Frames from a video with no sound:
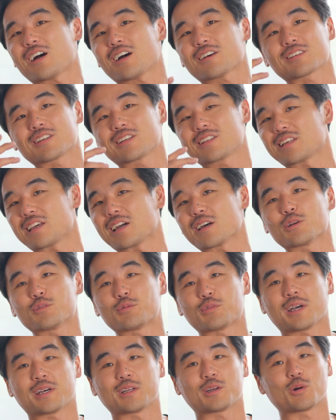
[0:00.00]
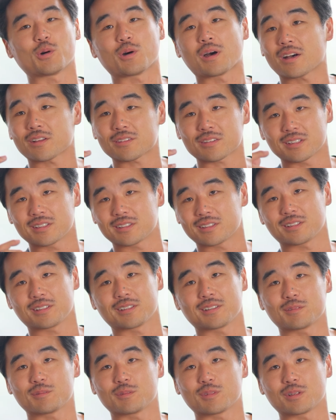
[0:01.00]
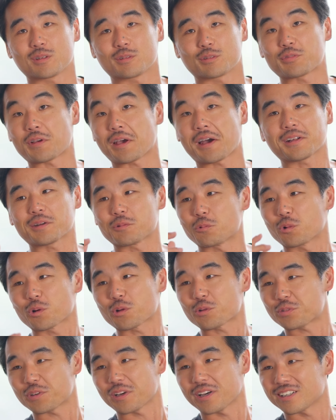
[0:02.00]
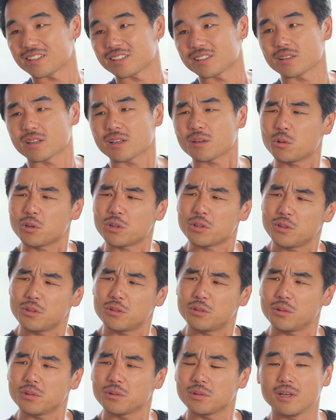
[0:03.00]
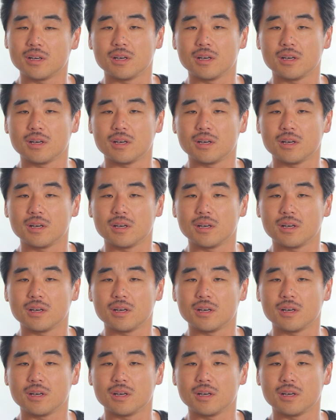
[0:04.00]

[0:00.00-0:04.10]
asking in the elevator or asking at the water fountain, hey, what do you do?